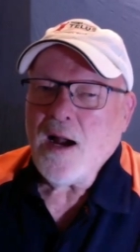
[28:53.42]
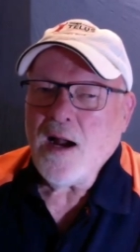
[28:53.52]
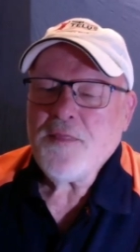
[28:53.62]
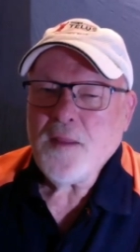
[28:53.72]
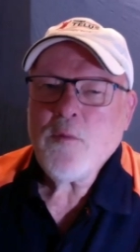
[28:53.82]
I
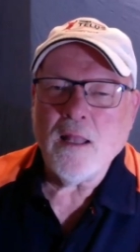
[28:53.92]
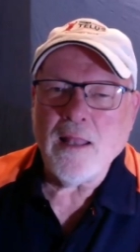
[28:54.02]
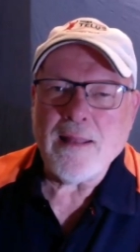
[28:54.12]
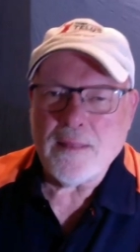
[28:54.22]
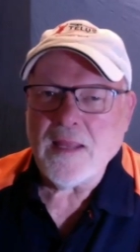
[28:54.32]
think we
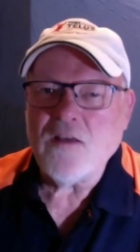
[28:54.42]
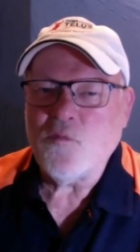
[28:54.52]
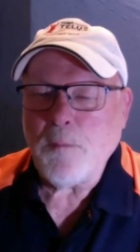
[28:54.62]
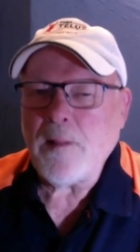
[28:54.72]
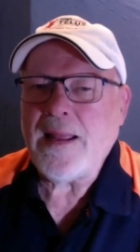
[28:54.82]
let things
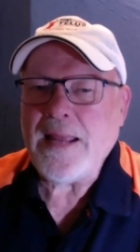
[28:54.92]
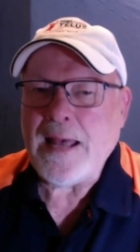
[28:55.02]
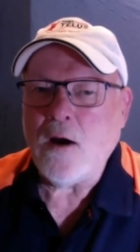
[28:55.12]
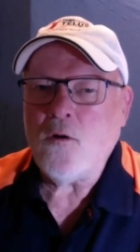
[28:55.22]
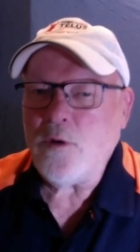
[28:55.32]
play
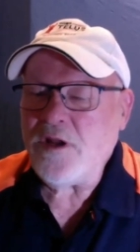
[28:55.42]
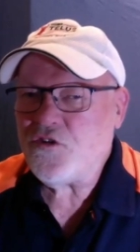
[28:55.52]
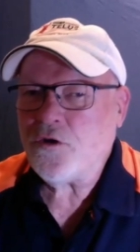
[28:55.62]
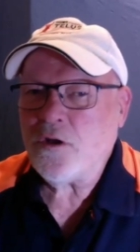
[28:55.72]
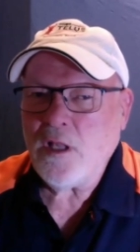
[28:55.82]
out. We
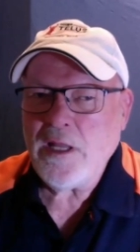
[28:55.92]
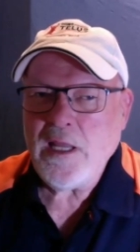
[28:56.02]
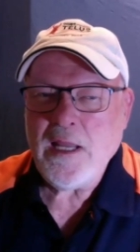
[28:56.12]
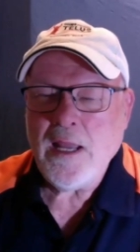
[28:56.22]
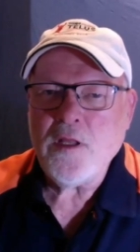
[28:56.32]

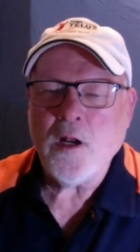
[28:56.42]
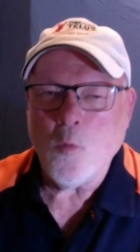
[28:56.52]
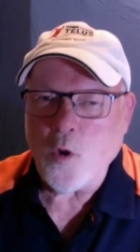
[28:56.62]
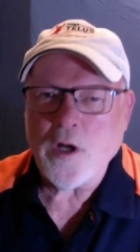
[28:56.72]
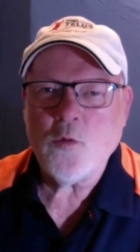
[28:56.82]
certainly, you know,
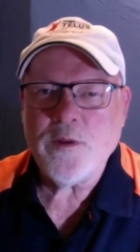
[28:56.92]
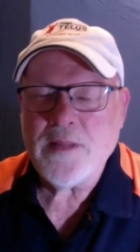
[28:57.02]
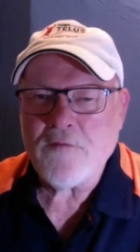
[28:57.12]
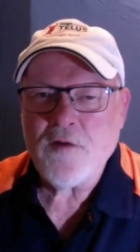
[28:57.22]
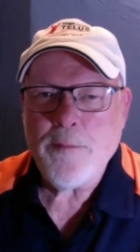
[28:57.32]
worked with
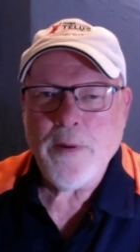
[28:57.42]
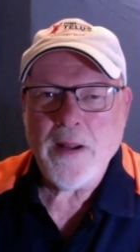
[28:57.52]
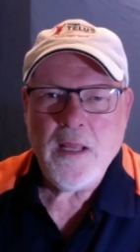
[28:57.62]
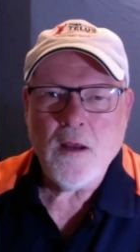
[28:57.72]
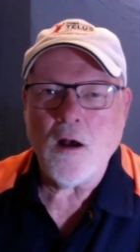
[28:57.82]

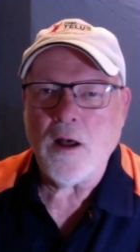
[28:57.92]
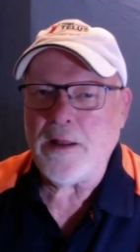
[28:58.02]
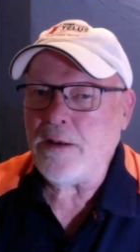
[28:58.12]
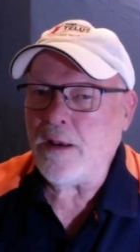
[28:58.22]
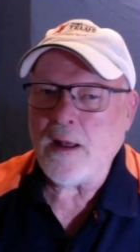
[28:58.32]
everybody
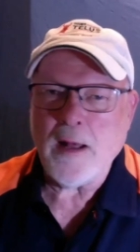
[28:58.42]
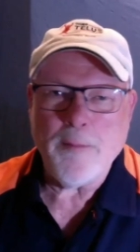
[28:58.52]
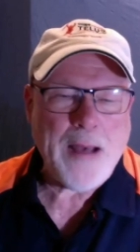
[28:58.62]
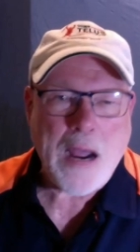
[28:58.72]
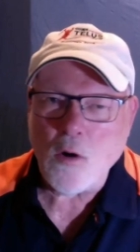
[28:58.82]
on uh,
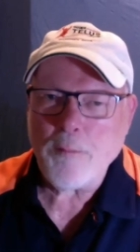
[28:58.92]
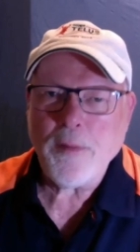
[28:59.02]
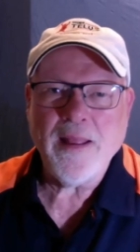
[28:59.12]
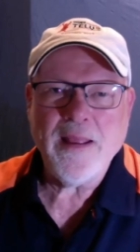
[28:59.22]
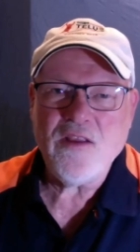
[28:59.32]
power
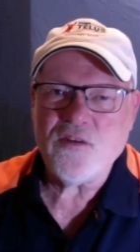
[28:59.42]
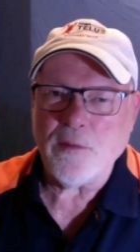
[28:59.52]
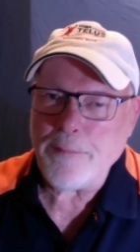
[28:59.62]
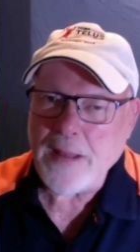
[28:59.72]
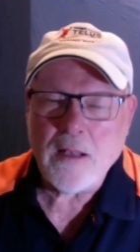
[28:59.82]
plays and
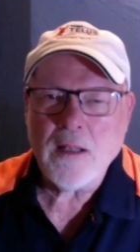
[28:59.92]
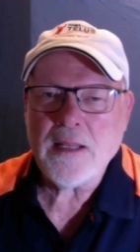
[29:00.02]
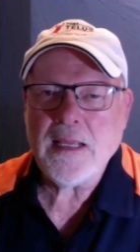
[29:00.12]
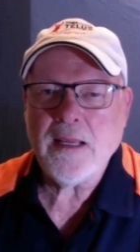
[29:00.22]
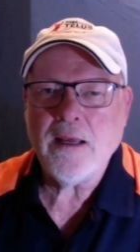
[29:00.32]
penalty
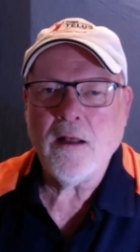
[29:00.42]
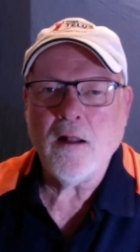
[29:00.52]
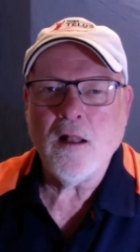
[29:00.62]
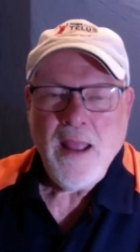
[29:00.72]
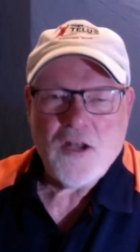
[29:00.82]

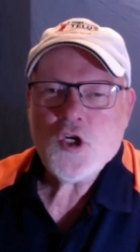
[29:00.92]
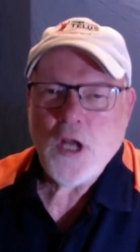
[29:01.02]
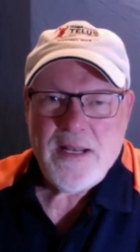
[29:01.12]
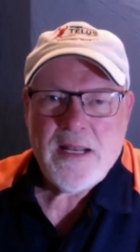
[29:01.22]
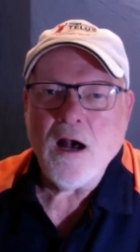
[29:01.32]
kill, and
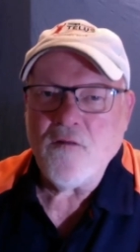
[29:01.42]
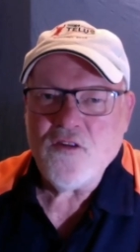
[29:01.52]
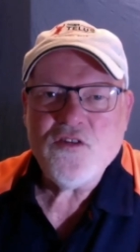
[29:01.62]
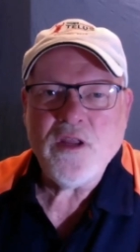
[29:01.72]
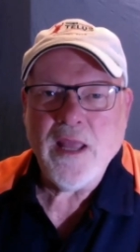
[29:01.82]
tried to
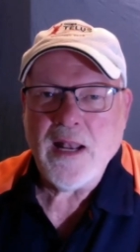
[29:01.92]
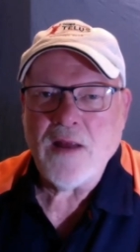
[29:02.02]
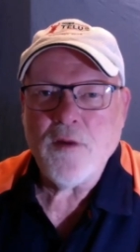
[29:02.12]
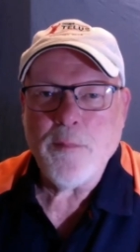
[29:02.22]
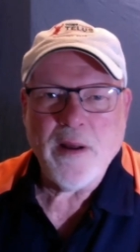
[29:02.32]
obviously get
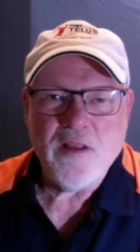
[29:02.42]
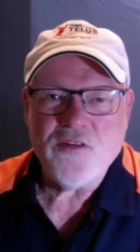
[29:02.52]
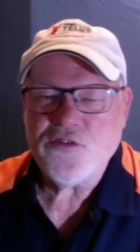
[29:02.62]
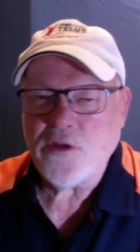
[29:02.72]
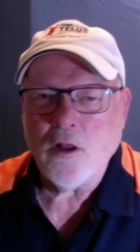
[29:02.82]
everybody's
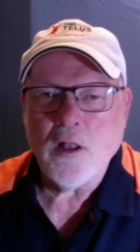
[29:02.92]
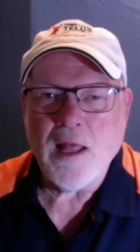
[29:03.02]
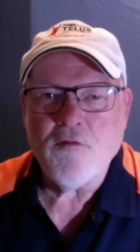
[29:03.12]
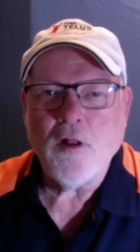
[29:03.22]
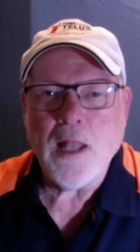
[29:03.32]
skill
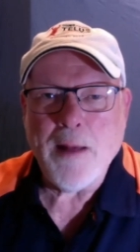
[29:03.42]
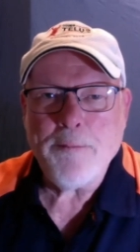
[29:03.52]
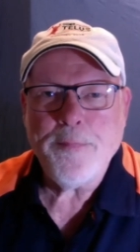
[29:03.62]
level up